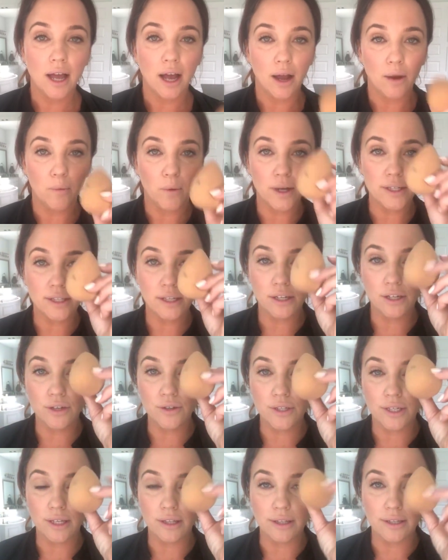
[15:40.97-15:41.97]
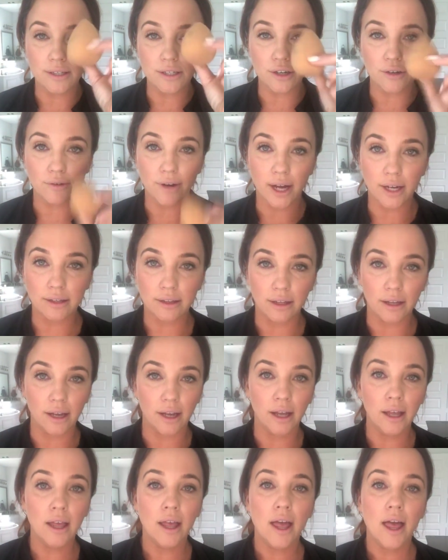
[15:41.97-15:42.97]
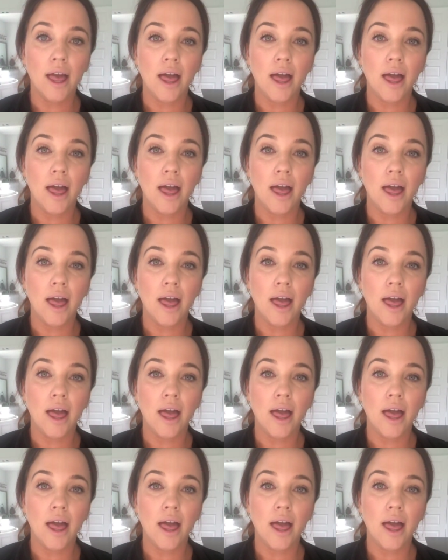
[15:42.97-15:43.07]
I wasn't using this correctly.